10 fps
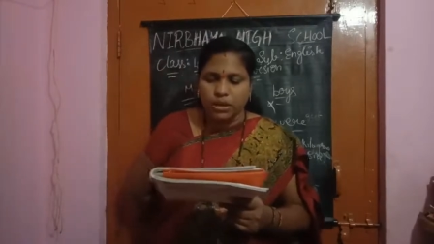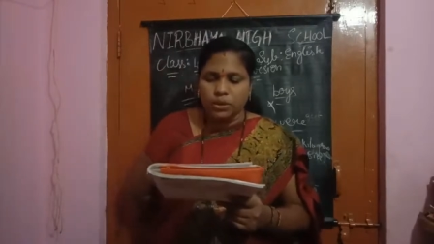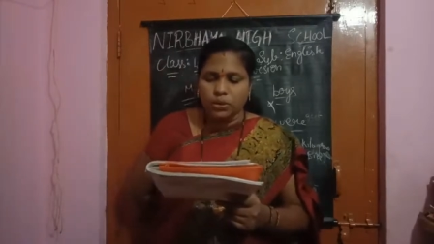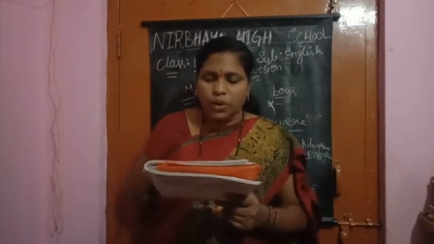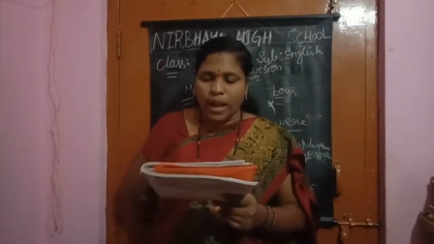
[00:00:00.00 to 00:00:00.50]

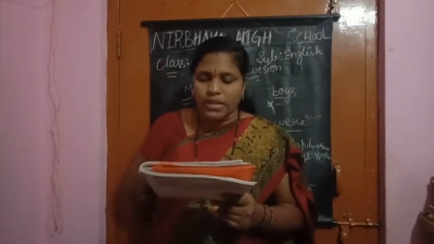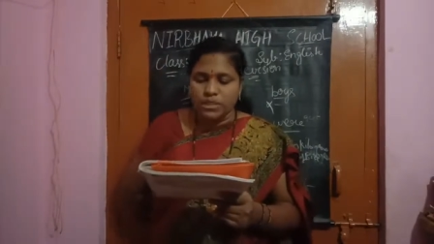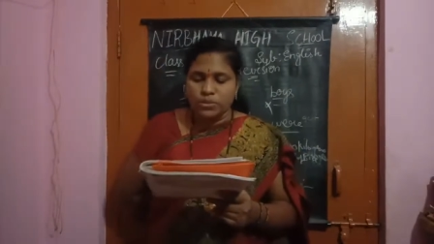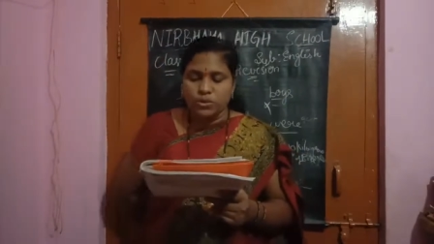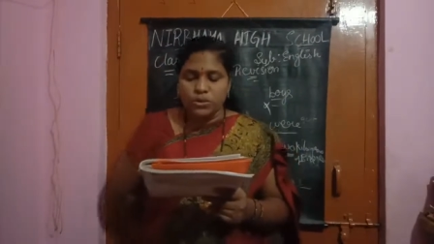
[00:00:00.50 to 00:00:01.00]
to write
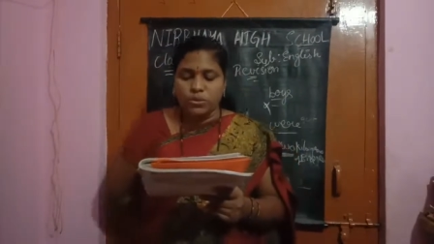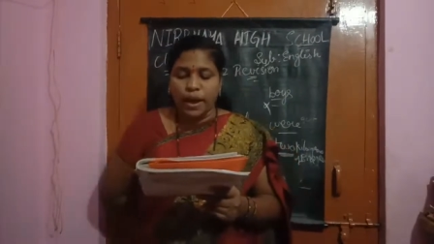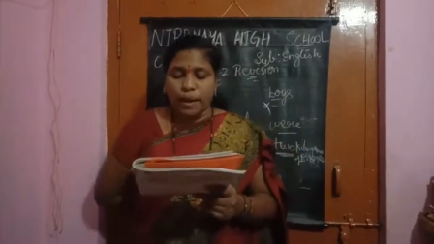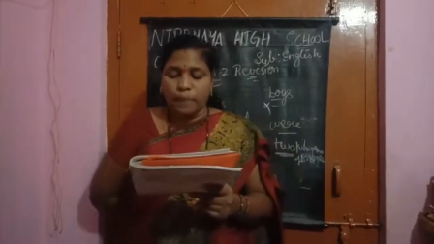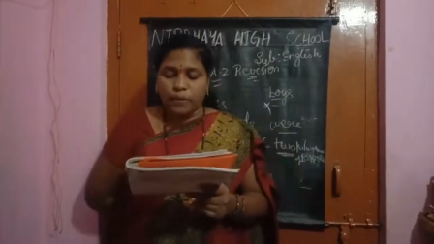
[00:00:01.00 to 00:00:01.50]
to you
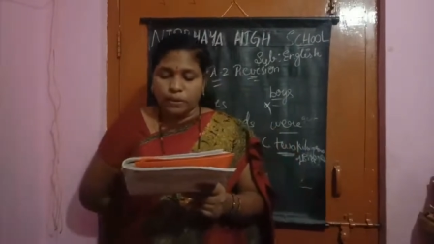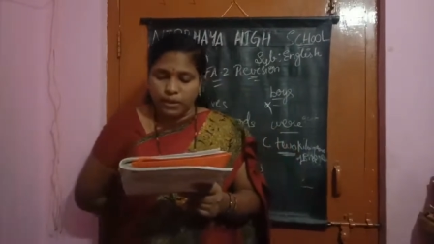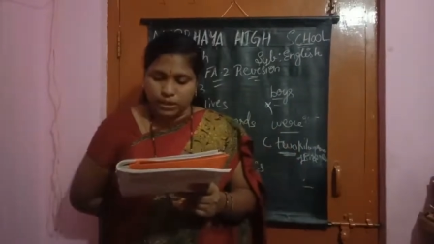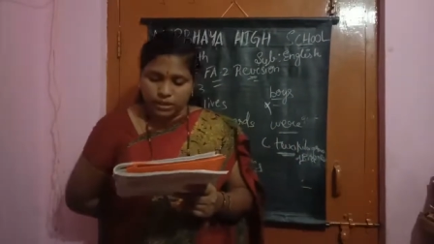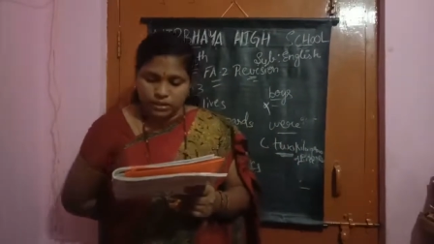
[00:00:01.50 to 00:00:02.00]
about
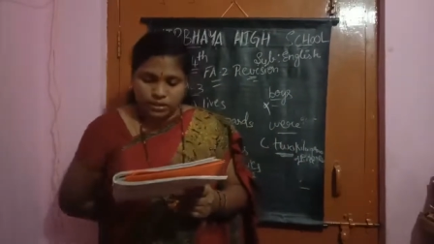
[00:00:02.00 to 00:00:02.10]
it.